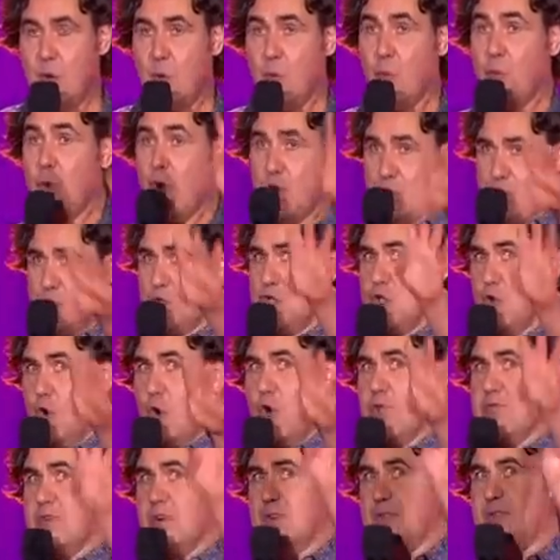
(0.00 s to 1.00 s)
What's
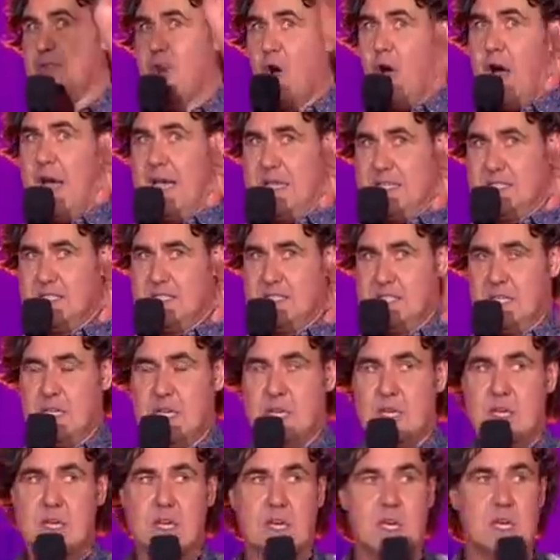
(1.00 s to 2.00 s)
your advice?
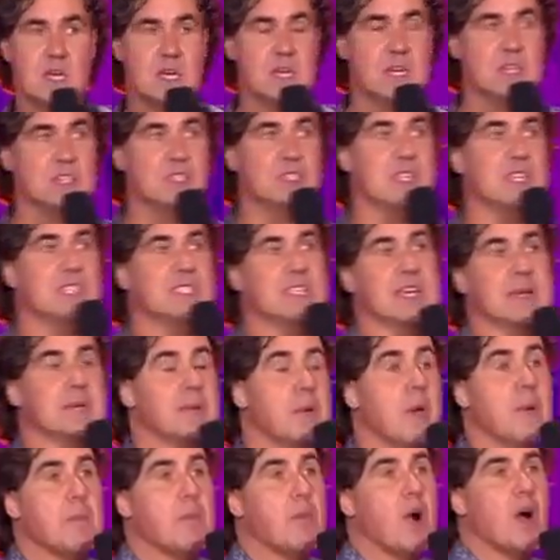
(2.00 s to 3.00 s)
She said,
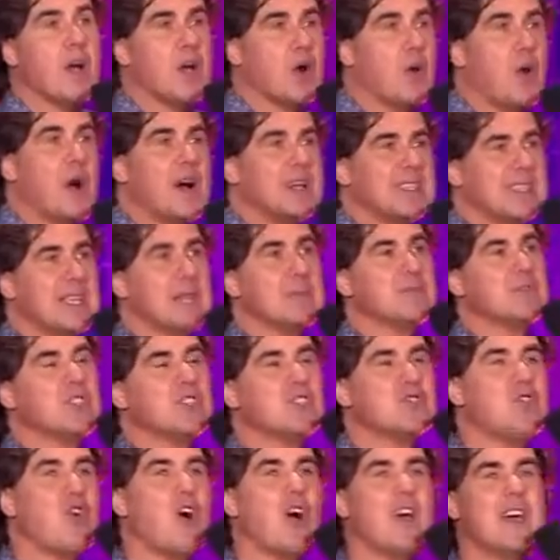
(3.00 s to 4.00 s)
Michael, I tell him to
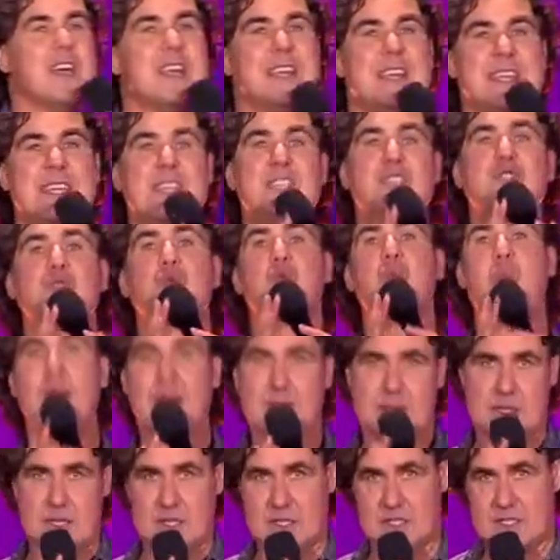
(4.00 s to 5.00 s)
try it at least
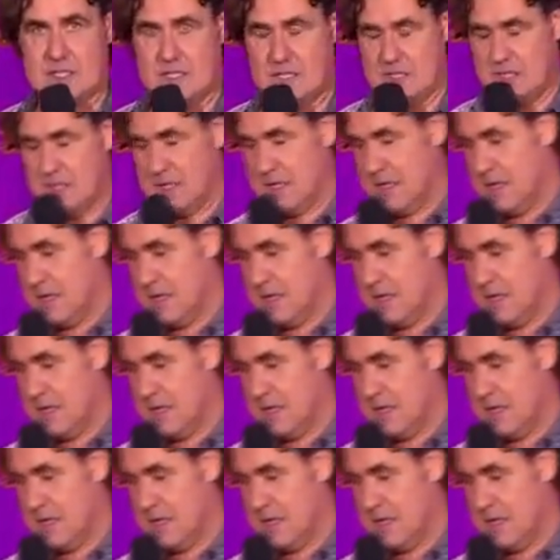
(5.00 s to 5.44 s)
once.